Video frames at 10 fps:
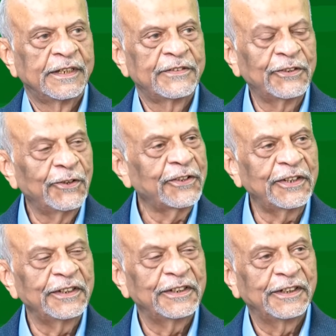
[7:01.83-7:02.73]
He said,
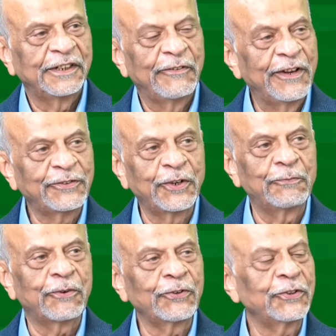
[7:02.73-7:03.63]
okay. He went
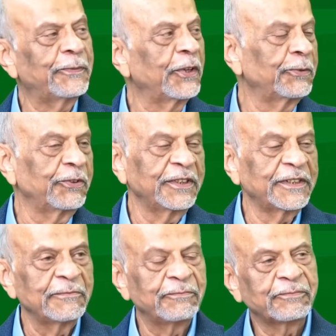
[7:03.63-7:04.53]
home, broke his passport and
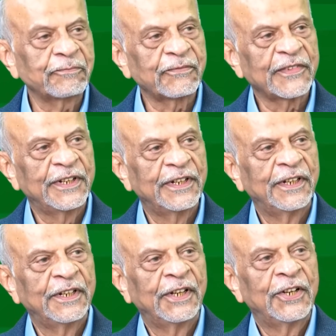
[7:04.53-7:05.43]
came.
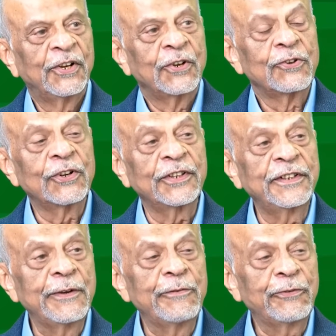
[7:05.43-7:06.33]
You know, the
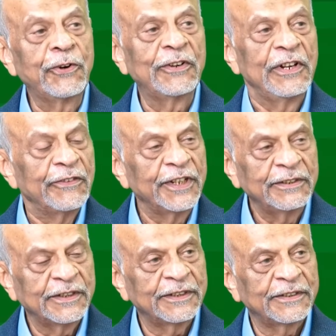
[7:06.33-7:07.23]
day before leaving,
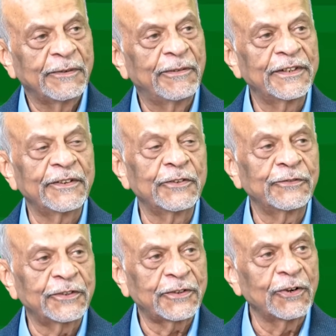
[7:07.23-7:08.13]
the mother of
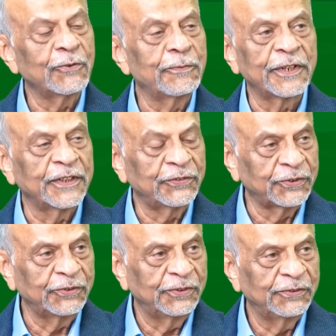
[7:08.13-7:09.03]
the Kaku brothers
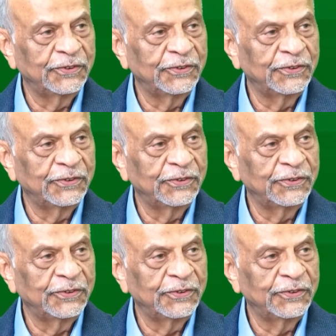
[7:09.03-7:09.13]
too